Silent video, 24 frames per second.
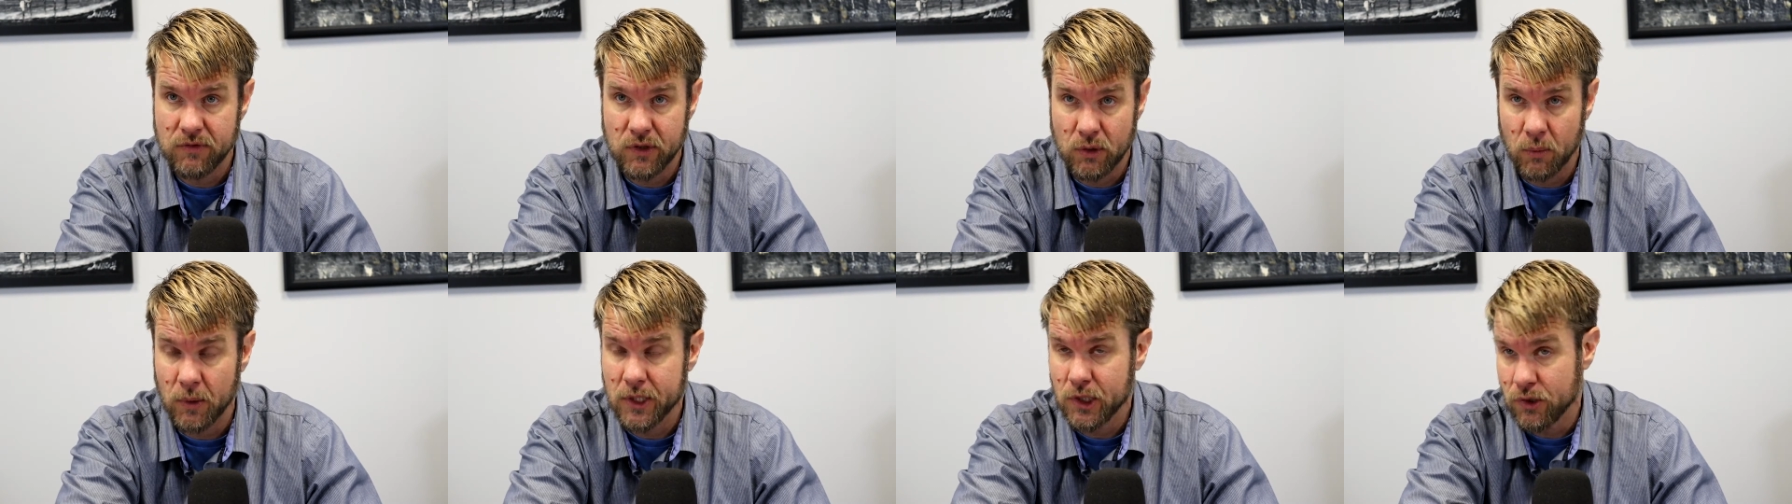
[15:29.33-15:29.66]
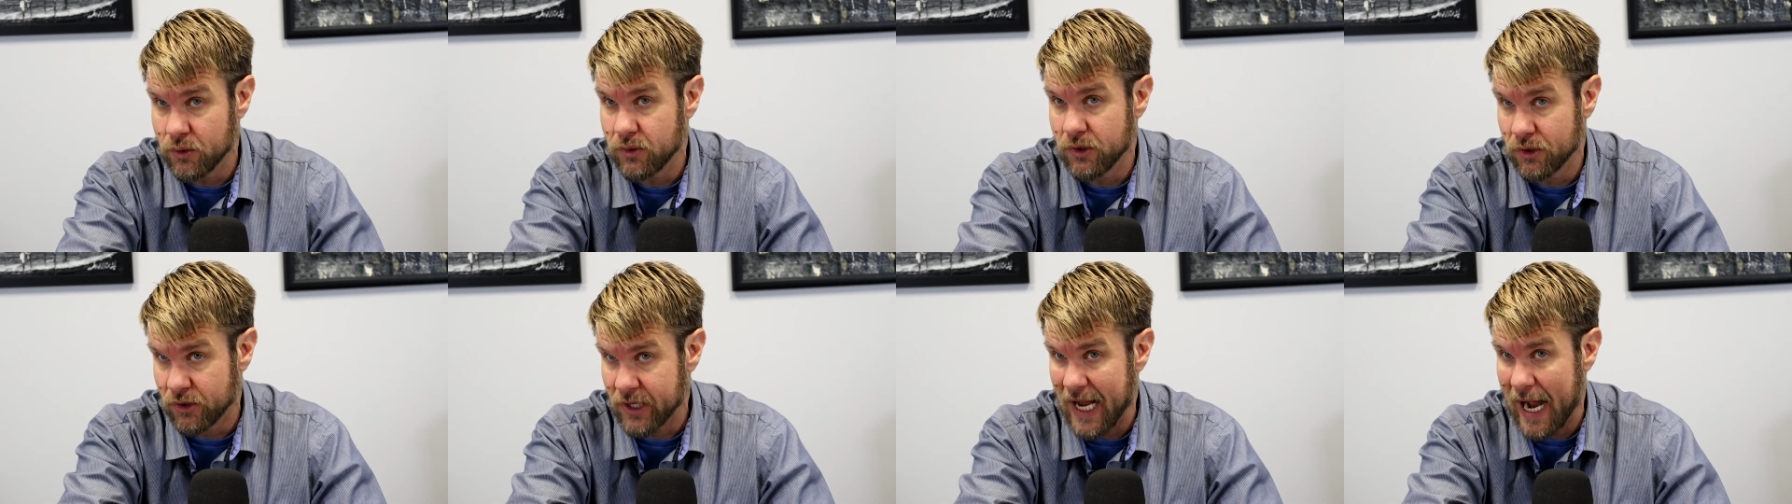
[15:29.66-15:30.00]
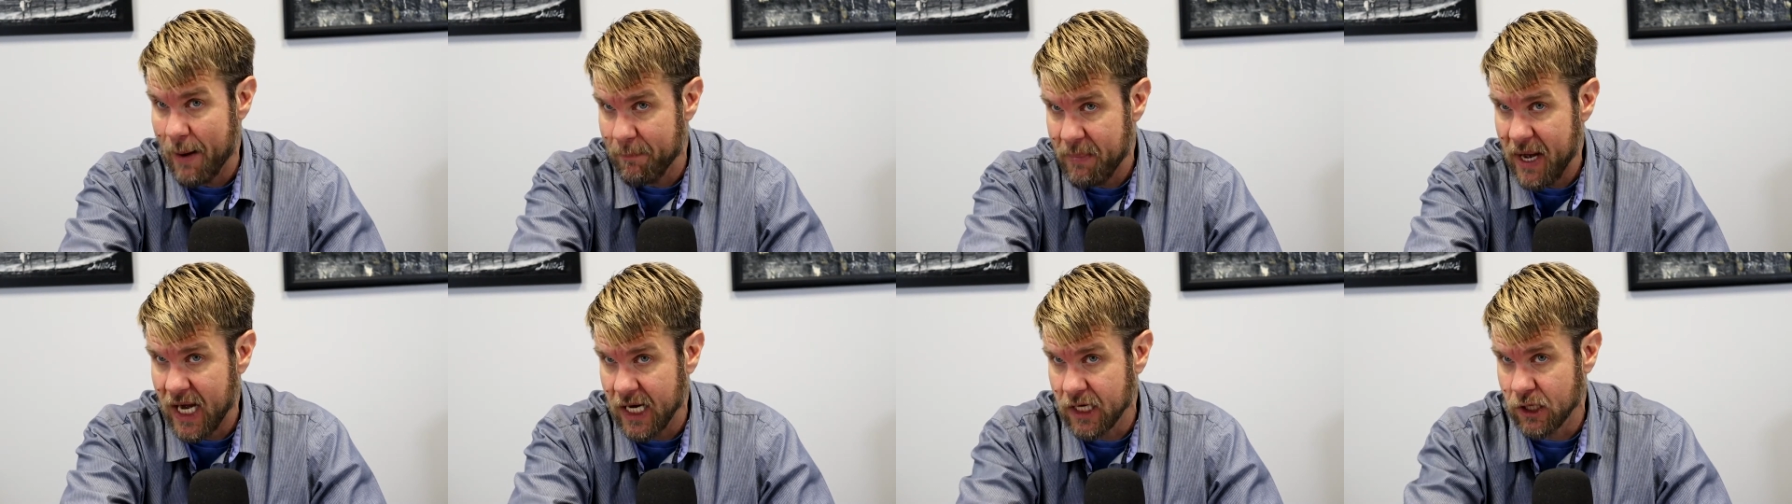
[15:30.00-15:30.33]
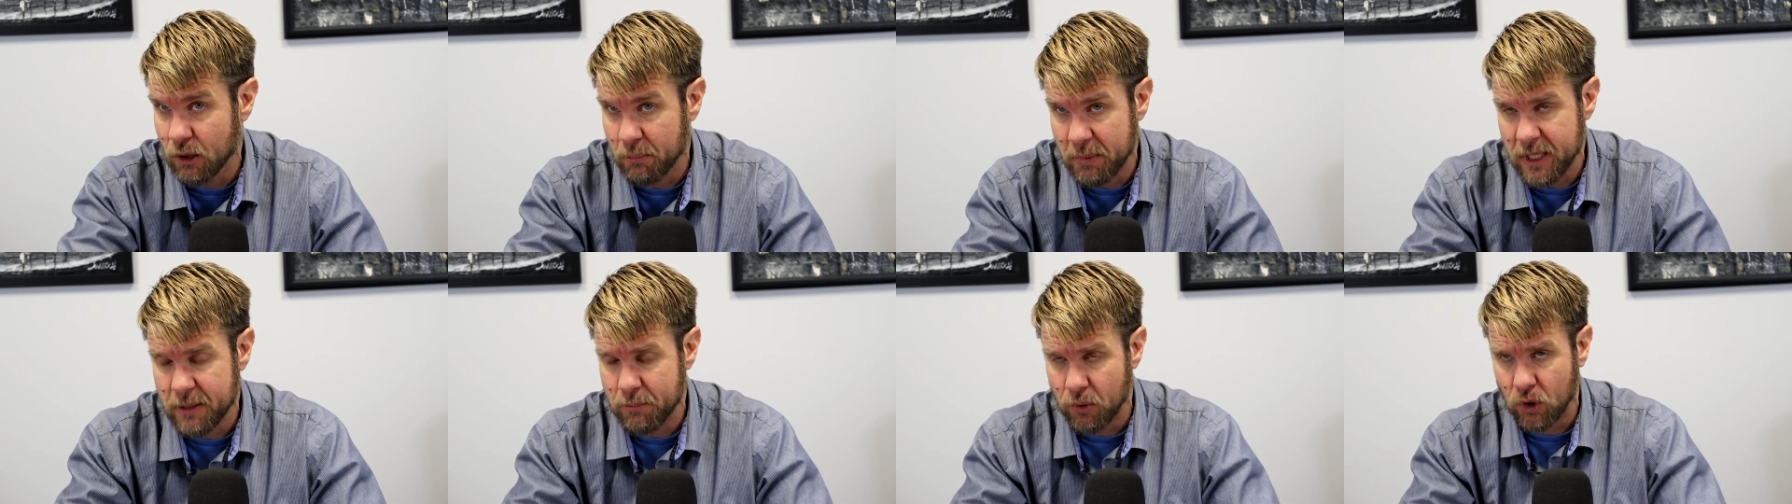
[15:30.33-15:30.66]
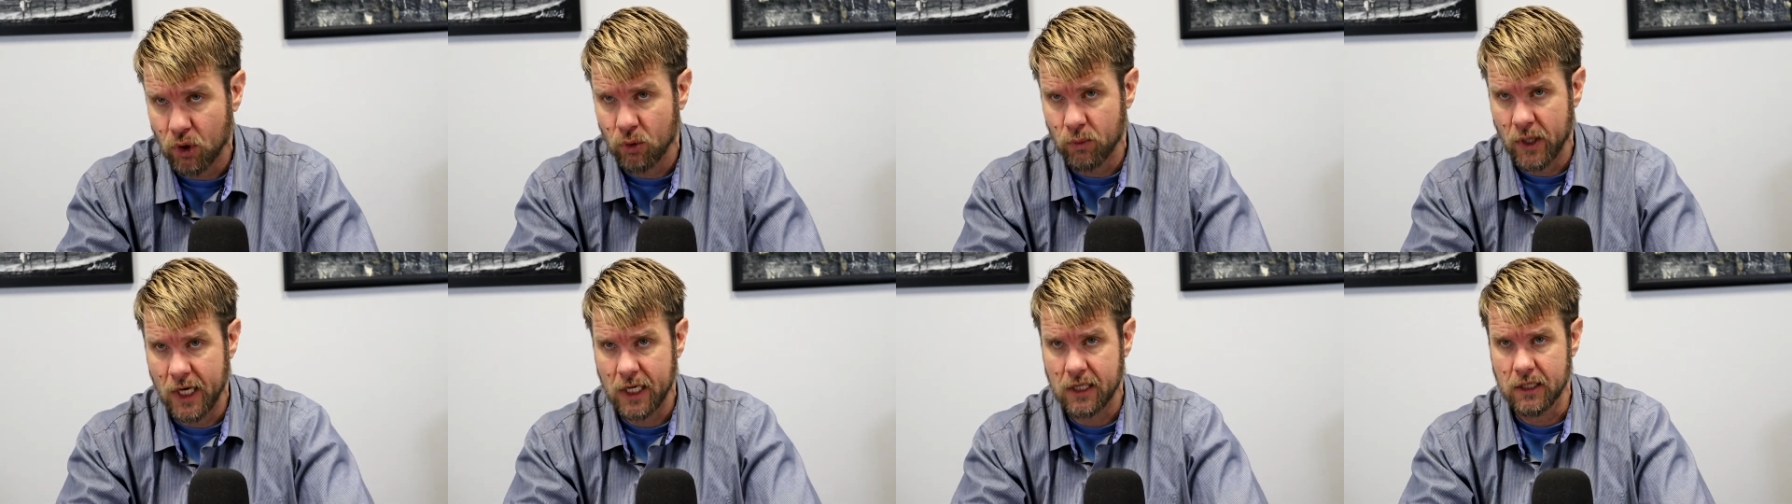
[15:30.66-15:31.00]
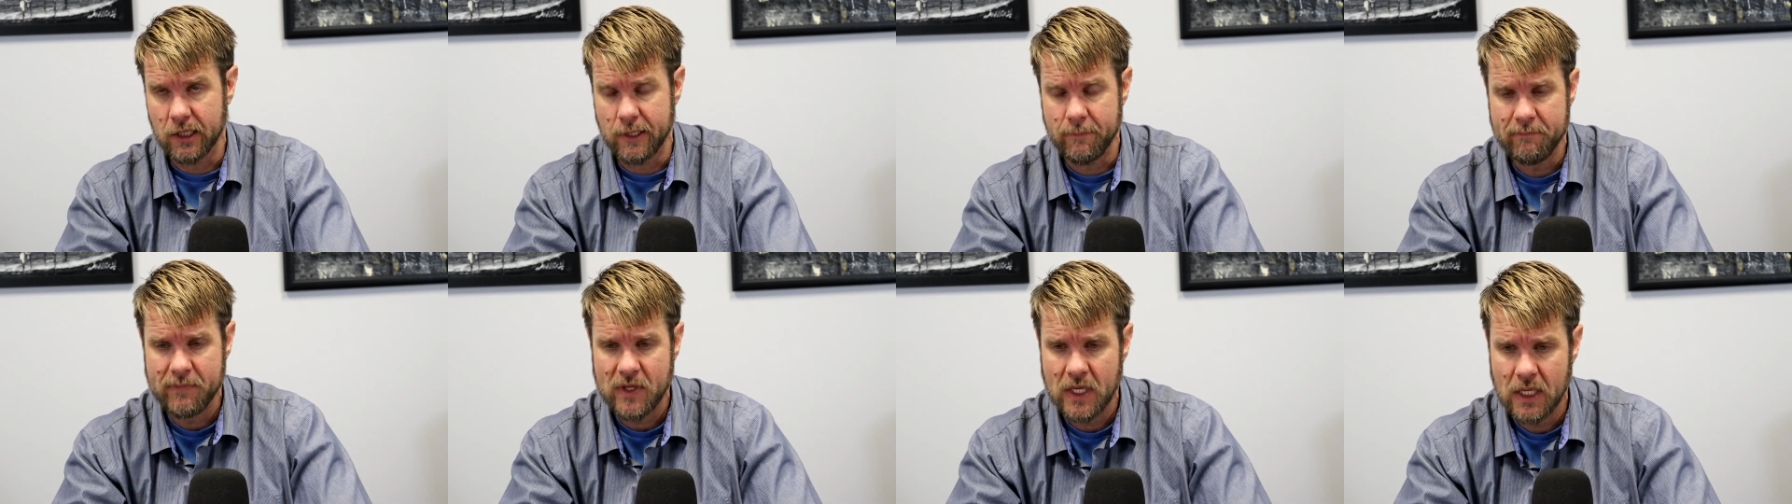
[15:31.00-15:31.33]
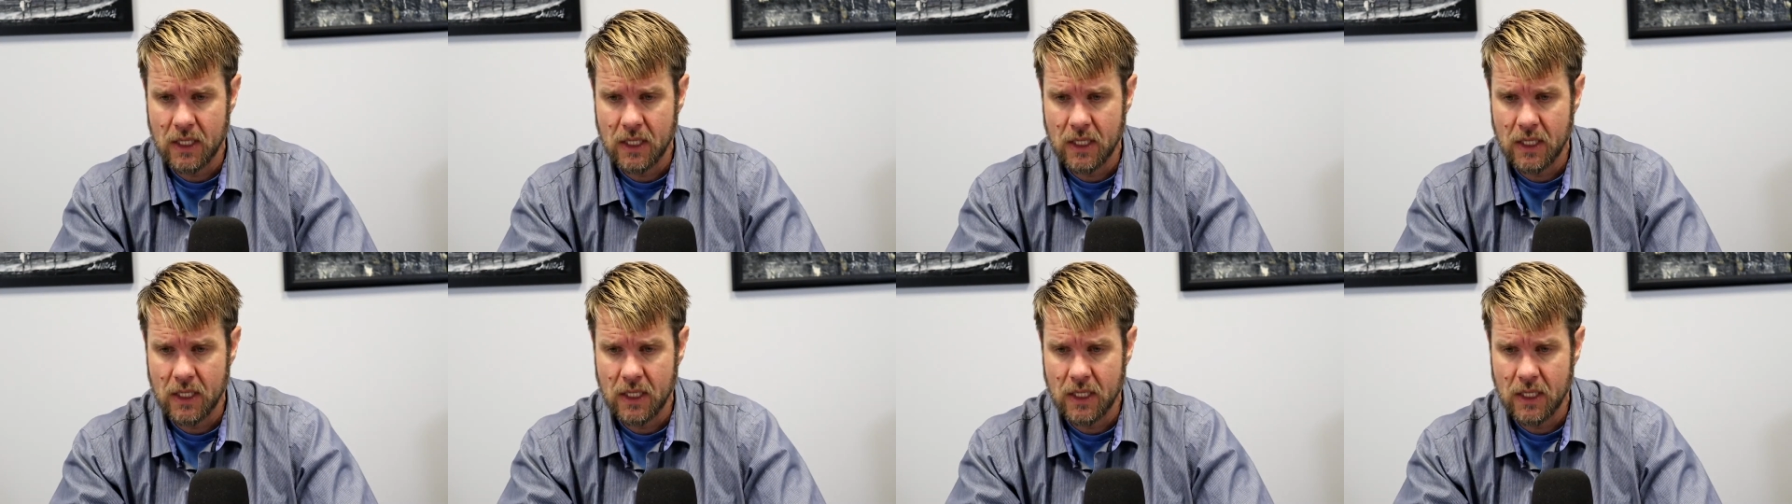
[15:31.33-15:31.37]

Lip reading: you're not paying your people correctly.